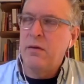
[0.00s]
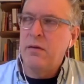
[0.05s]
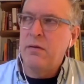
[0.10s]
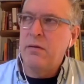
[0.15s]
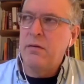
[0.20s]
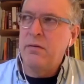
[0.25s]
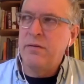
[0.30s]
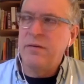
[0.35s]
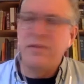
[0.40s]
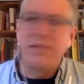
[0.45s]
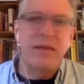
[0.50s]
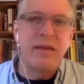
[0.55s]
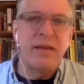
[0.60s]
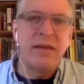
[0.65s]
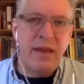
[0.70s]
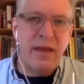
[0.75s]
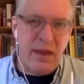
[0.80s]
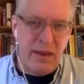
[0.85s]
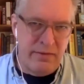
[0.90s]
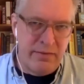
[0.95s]

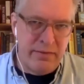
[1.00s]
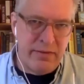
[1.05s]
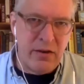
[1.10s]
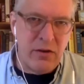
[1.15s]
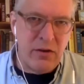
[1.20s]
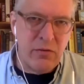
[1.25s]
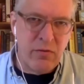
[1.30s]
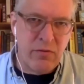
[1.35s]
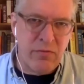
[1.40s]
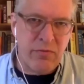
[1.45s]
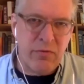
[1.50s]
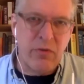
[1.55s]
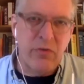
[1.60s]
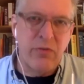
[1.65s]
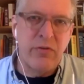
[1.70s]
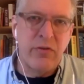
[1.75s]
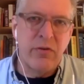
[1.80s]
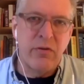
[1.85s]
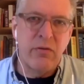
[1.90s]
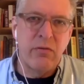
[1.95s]
discontent that you
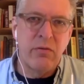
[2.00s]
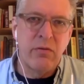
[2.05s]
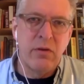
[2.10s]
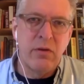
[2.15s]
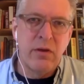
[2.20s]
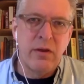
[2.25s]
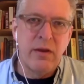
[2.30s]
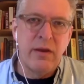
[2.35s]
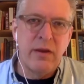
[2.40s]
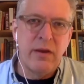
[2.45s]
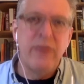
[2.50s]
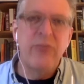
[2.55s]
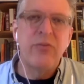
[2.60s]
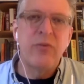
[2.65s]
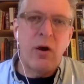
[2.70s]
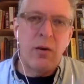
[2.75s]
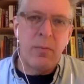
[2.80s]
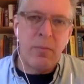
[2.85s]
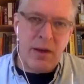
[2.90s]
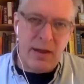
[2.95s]
referred to
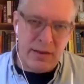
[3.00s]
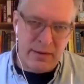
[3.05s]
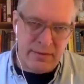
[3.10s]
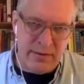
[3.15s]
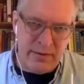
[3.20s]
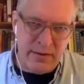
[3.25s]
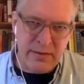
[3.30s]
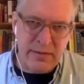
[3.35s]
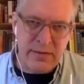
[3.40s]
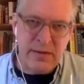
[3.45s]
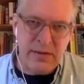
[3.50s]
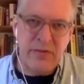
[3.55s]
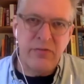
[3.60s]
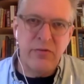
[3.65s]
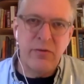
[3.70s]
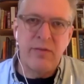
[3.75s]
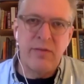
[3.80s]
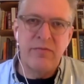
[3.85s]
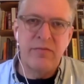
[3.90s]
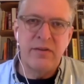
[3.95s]
our politics, as
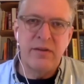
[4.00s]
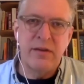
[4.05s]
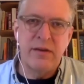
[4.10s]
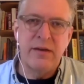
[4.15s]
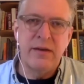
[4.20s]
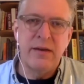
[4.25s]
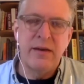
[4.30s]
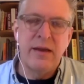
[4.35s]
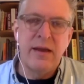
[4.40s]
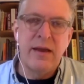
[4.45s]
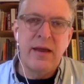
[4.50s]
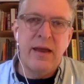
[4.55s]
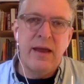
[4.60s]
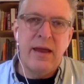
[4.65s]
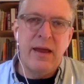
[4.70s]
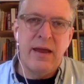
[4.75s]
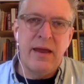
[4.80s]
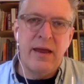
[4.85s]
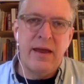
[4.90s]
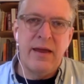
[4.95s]
you have seen,
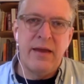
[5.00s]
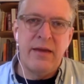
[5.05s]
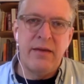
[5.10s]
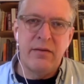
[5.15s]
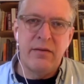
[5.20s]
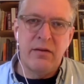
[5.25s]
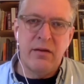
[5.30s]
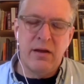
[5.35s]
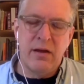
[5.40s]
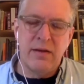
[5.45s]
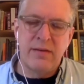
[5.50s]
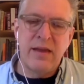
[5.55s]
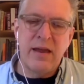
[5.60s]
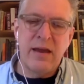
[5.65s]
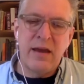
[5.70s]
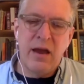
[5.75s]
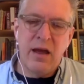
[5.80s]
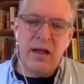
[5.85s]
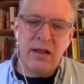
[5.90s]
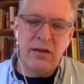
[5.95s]
and
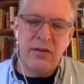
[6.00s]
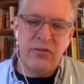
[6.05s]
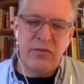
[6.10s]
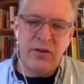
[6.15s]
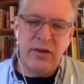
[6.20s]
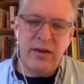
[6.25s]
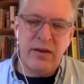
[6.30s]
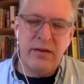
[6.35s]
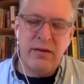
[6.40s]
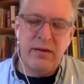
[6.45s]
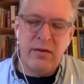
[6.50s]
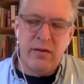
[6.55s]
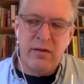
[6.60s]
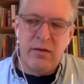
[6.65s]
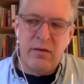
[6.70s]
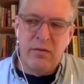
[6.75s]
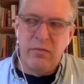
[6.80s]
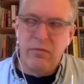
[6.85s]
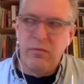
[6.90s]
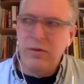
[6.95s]
technology
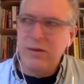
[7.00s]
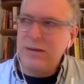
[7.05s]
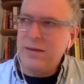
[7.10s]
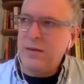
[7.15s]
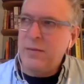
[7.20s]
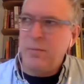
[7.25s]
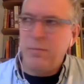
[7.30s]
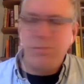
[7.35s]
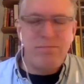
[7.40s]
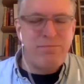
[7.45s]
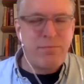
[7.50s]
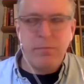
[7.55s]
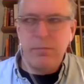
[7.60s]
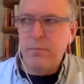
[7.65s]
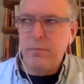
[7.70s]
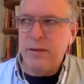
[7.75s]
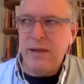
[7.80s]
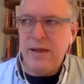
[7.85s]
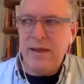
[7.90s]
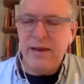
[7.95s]
really
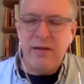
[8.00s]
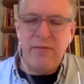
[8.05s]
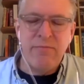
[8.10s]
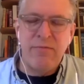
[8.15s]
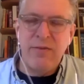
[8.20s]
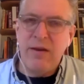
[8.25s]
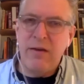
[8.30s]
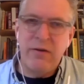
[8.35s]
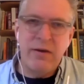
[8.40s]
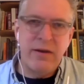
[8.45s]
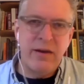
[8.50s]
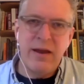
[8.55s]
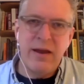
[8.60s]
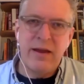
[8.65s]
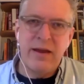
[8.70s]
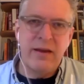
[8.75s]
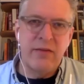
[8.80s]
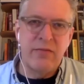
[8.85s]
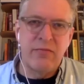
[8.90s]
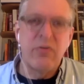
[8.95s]
playing a very negative
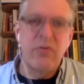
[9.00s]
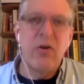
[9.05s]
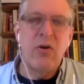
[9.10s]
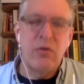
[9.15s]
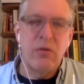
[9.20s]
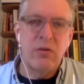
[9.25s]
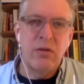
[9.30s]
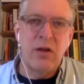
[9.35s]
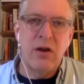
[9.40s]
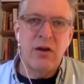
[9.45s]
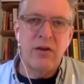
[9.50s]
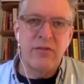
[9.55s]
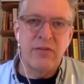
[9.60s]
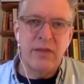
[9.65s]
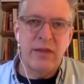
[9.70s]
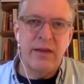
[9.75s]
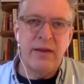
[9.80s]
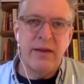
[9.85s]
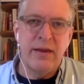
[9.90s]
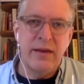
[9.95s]
role,
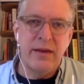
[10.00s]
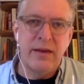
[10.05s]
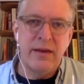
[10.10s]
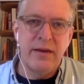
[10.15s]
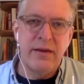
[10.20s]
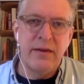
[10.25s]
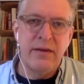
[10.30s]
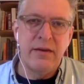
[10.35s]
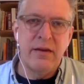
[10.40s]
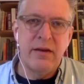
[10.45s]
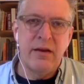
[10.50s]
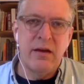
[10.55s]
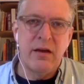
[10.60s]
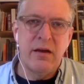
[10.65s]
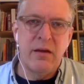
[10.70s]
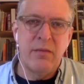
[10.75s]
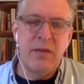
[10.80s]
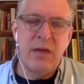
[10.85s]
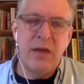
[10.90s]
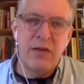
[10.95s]
largely in
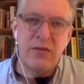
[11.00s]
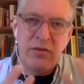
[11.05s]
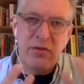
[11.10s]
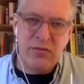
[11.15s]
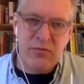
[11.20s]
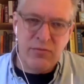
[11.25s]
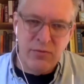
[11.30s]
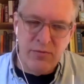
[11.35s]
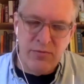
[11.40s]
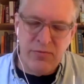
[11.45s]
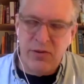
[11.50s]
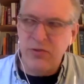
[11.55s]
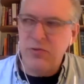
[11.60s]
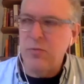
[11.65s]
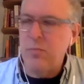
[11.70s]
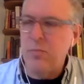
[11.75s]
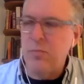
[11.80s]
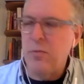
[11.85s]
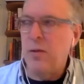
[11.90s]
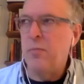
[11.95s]
not just through
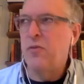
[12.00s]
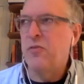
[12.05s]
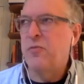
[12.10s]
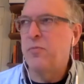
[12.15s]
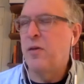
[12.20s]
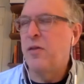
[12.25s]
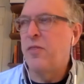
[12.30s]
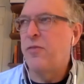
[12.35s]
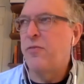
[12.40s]
filter bubbles, but